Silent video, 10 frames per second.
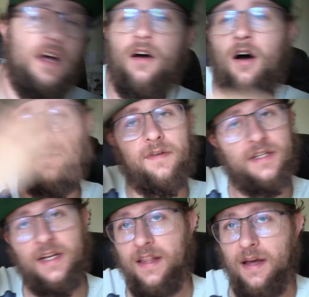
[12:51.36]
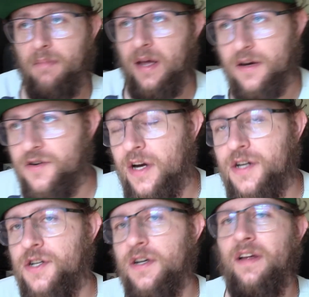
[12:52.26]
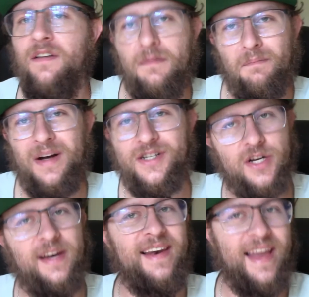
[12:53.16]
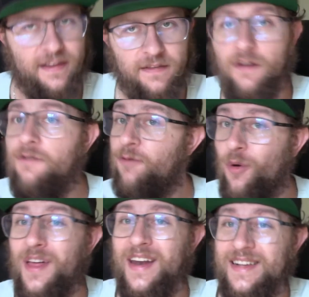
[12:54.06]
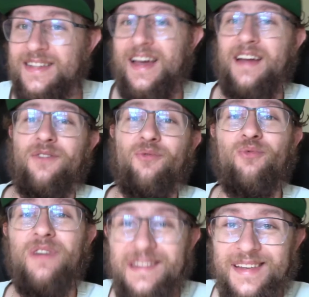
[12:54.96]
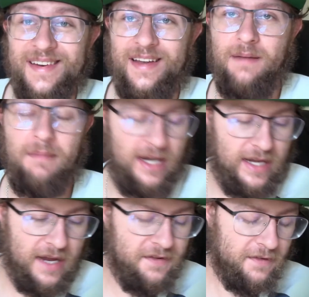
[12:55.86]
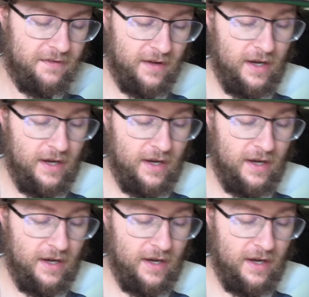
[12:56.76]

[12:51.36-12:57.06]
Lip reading: obviously their penetration is much less for that exact reason in many cases.